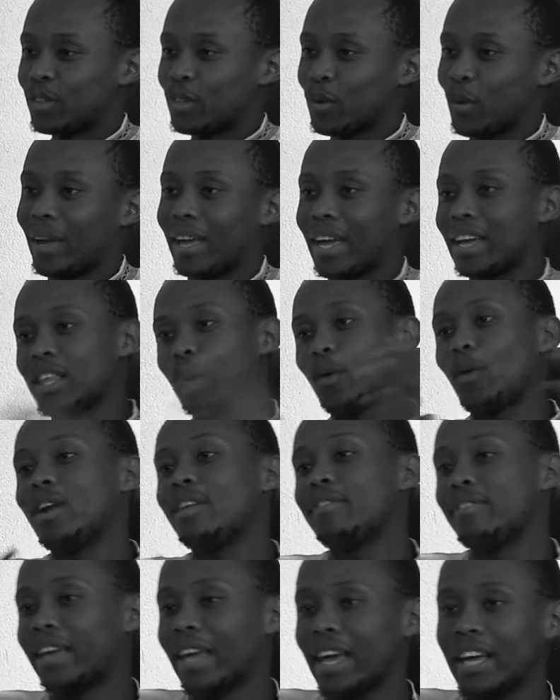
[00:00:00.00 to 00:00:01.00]
do I get a
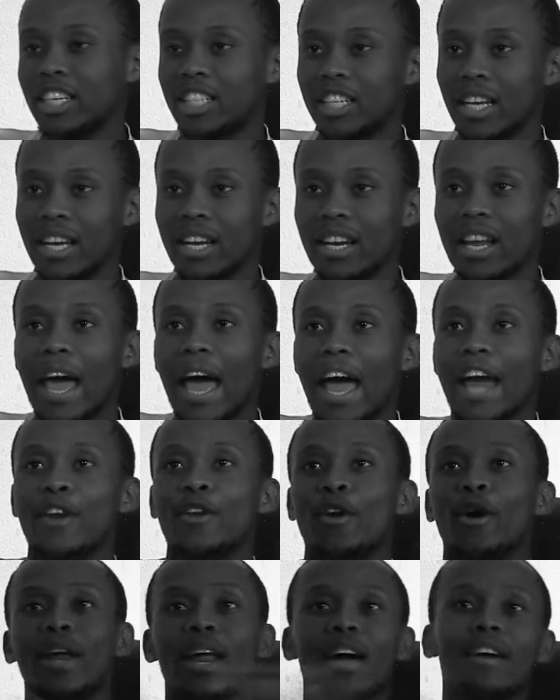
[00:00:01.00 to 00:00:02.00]
qualification
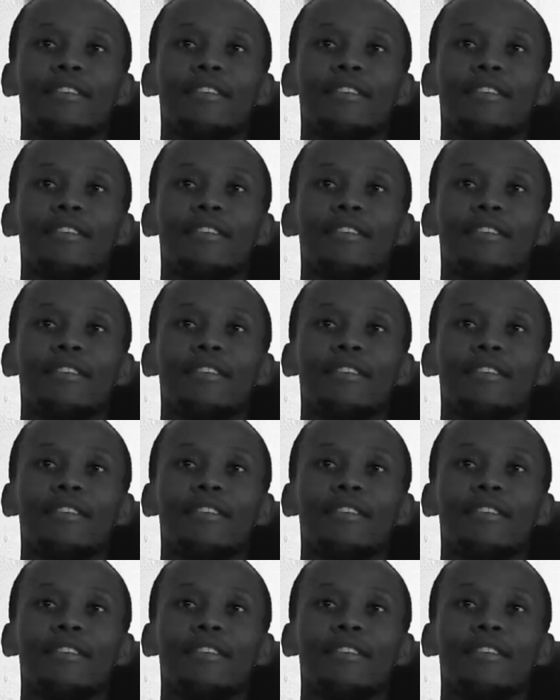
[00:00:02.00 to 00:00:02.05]
and not